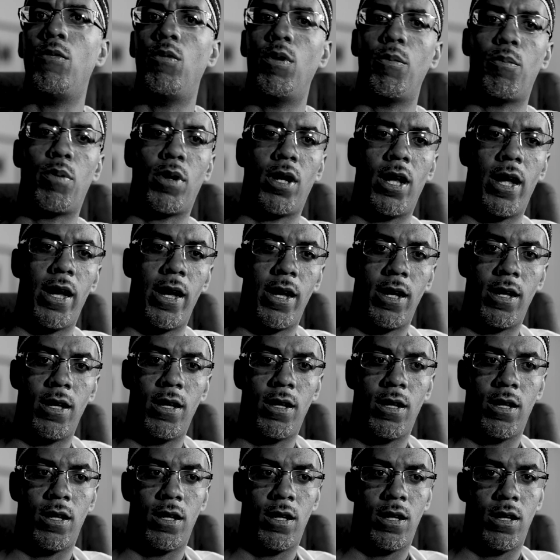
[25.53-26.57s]
would play
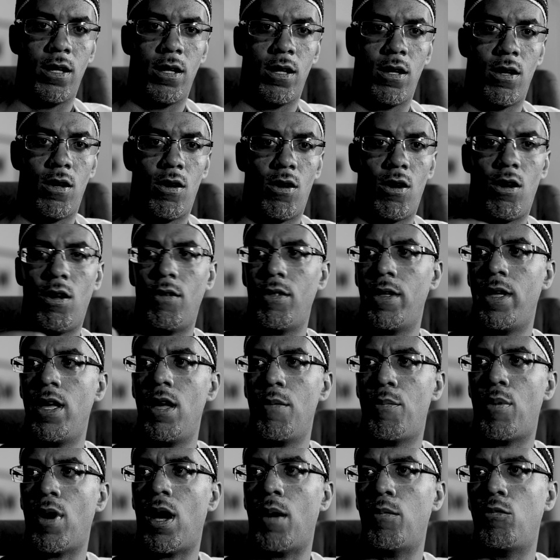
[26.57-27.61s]
all the
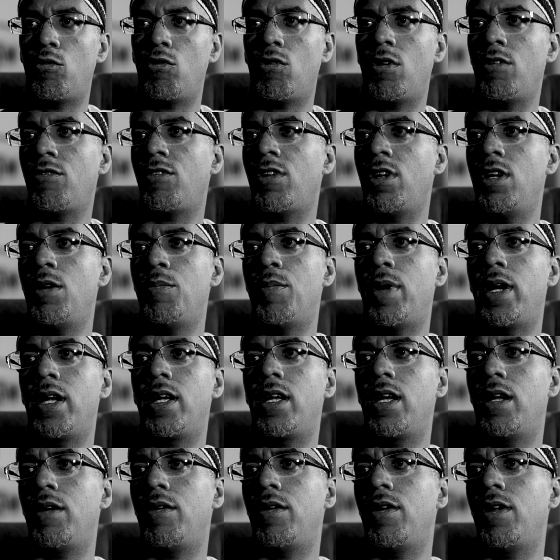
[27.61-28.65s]
hip hop joints, and he might
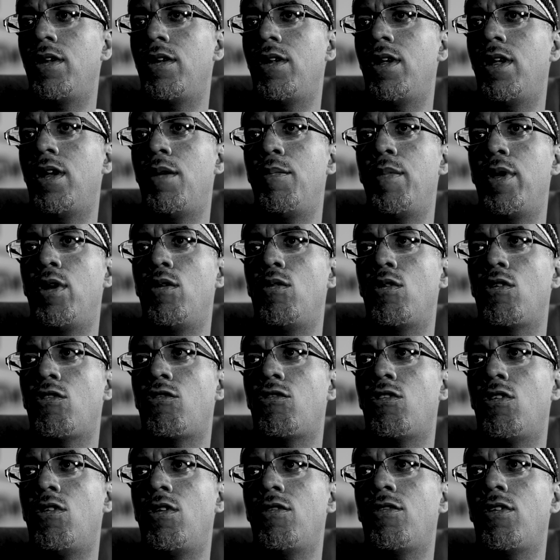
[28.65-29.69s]
get in the middle of the
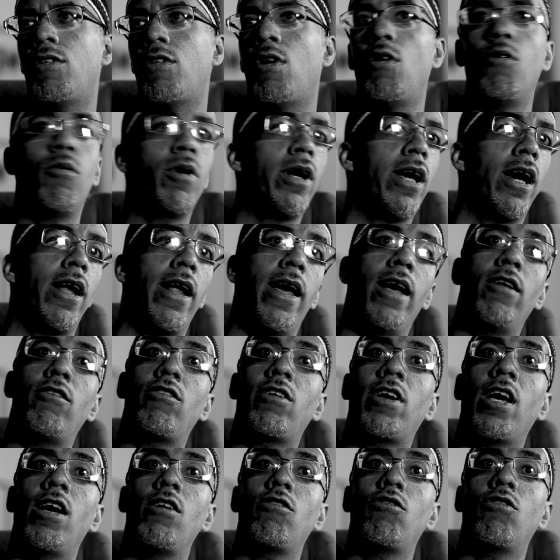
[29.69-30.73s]
show and says, "Oh, we got an
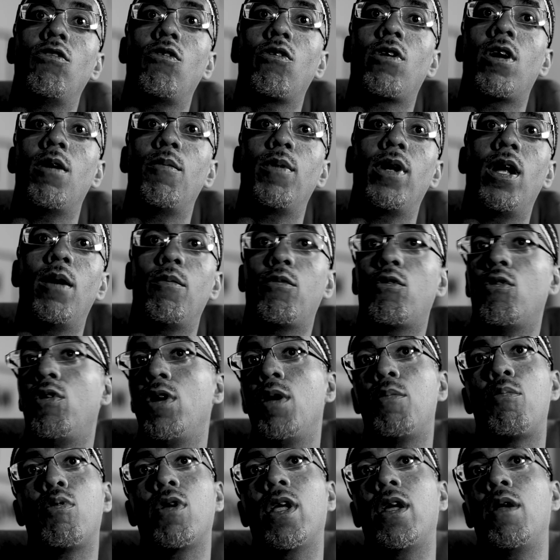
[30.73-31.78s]
educational coming up, so
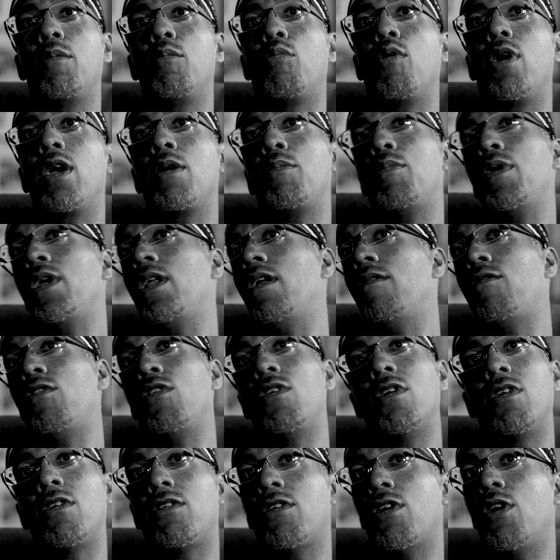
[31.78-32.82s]
he played a break beat. If you
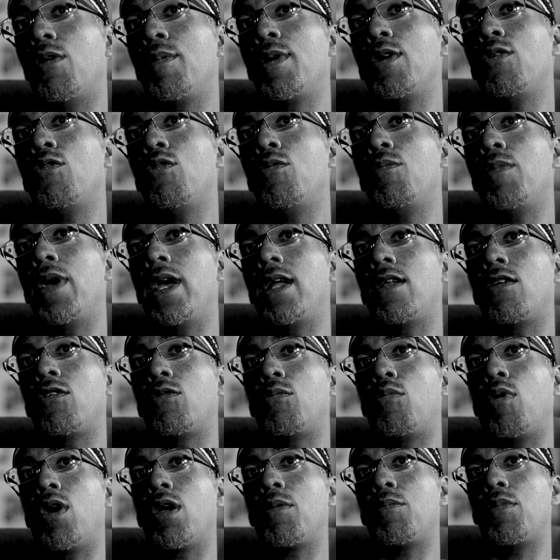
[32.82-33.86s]
can tell me who made this
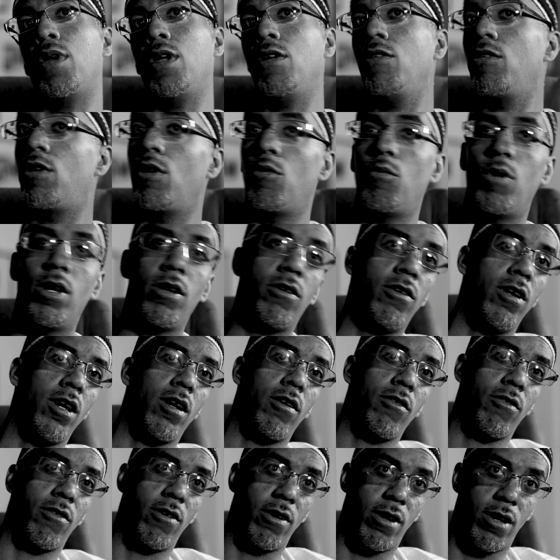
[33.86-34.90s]
break beat, you can win
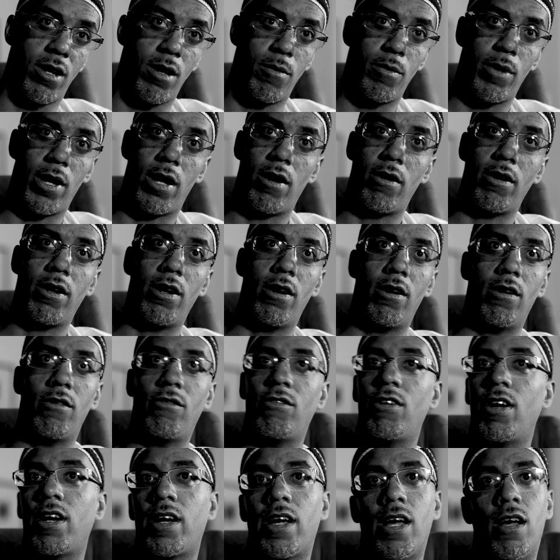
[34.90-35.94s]
tickets to come down here and
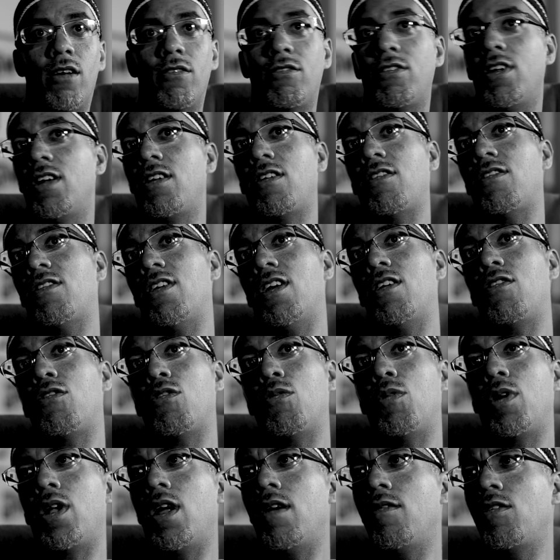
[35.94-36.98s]
check out such and such
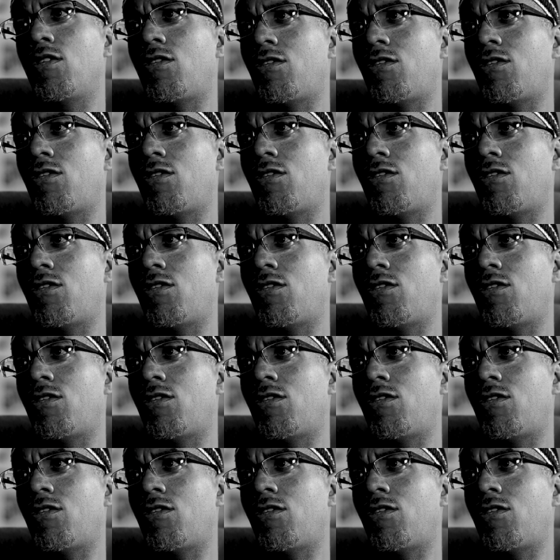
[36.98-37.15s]
or whatever."